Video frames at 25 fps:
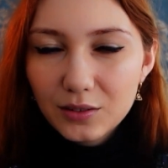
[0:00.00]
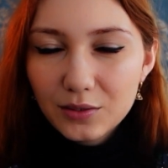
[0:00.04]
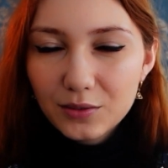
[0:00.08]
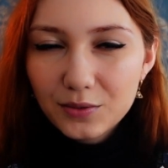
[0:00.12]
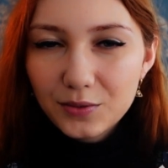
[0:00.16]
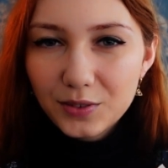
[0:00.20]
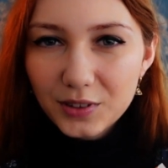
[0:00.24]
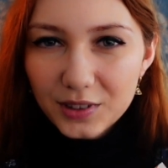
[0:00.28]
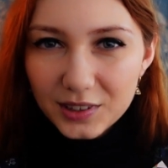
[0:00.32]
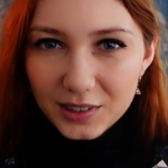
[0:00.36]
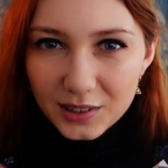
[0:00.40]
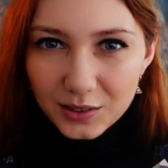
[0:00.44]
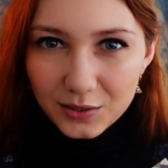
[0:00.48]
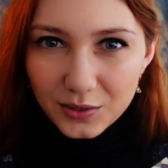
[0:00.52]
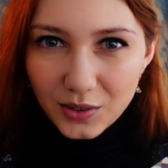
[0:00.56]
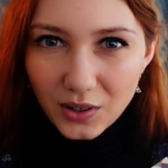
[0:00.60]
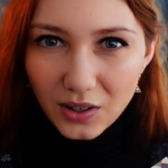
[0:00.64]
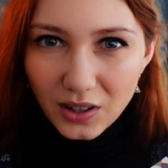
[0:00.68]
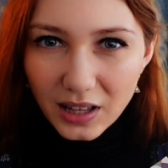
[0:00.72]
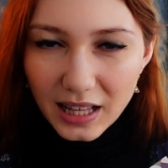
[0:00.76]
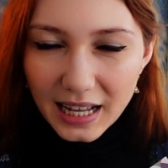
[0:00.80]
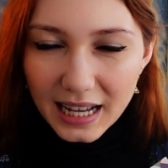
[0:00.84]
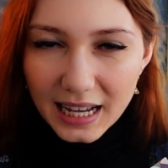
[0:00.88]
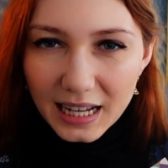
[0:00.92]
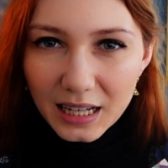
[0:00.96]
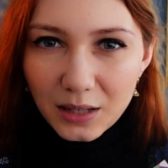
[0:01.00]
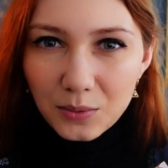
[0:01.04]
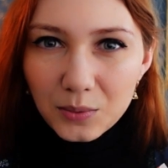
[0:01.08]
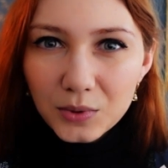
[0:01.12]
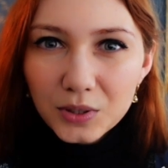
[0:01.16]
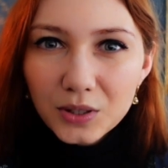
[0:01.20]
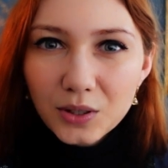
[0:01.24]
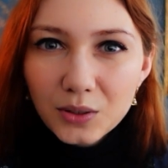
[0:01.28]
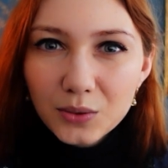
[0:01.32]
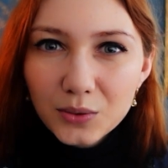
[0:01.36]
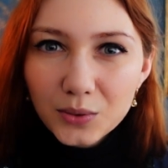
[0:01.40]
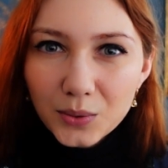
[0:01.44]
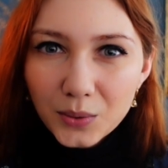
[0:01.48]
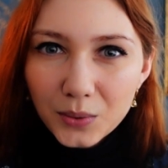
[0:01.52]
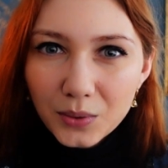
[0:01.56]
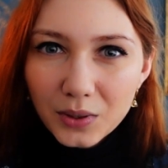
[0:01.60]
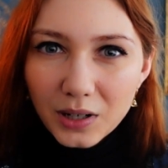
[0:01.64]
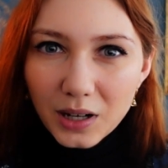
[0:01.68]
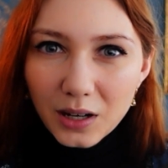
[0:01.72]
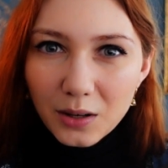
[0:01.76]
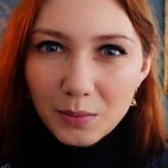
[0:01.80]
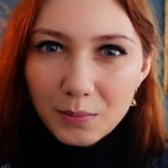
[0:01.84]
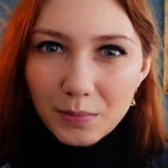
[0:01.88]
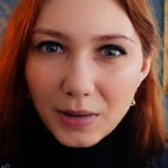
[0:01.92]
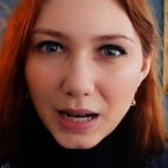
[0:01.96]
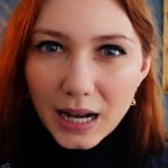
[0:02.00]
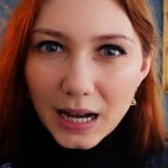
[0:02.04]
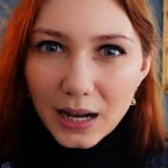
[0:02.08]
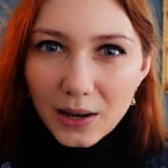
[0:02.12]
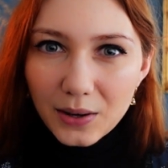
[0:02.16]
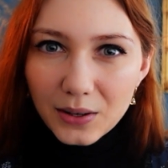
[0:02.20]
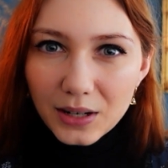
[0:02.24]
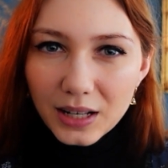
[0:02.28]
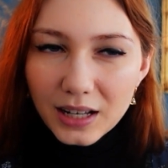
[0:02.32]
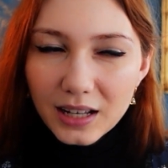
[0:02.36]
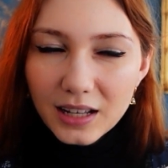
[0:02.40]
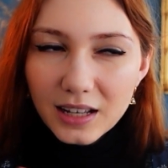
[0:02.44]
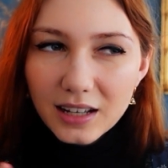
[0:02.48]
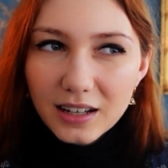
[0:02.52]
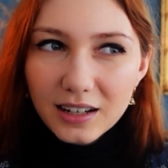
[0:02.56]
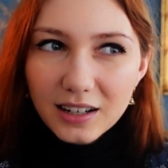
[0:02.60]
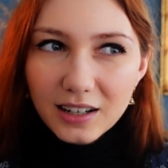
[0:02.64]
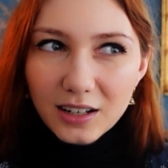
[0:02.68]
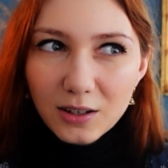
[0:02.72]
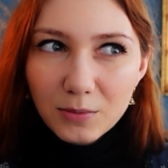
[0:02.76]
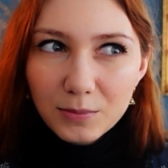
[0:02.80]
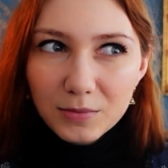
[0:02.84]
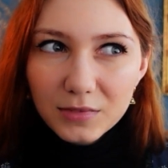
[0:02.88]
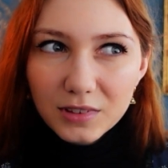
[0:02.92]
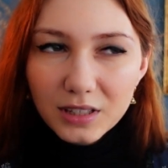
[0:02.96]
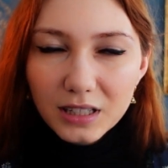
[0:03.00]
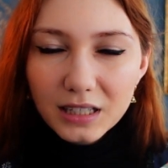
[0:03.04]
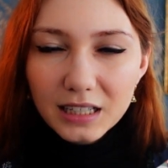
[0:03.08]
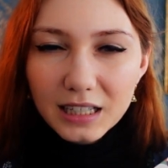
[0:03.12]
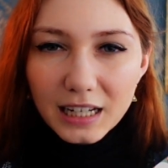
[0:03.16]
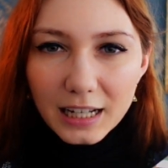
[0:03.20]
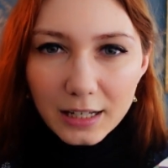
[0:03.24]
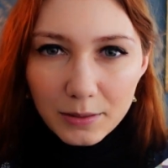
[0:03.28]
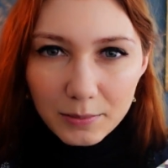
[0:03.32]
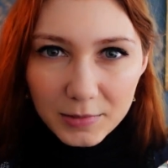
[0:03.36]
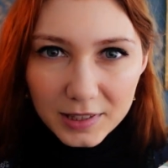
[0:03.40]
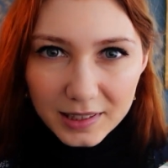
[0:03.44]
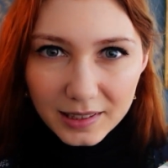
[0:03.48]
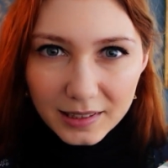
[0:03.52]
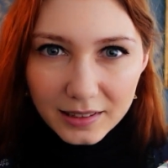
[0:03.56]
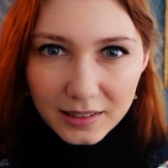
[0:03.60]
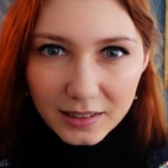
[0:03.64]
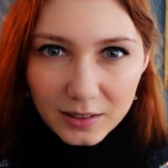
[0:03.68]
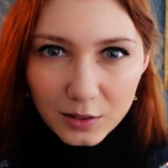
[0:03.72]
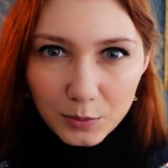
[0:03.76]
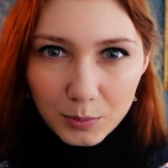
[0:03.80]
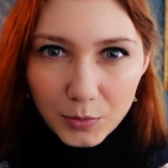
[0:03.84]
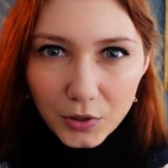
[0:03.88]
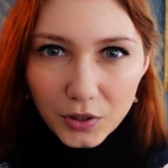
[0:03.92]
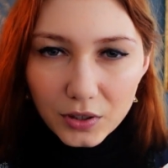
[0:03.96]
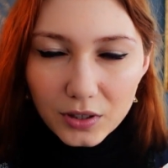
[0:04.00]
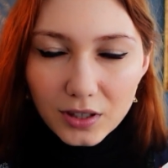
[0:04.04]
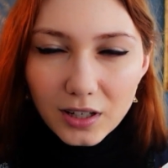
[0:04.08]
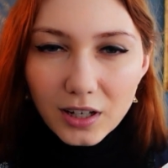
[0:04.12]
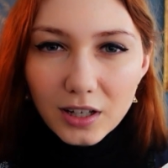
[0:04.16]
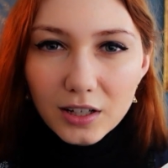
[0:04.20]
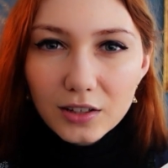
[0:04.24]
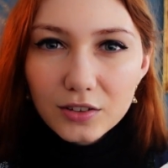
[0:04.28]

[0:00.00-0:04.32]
First of all, I want to talk about the names in this book.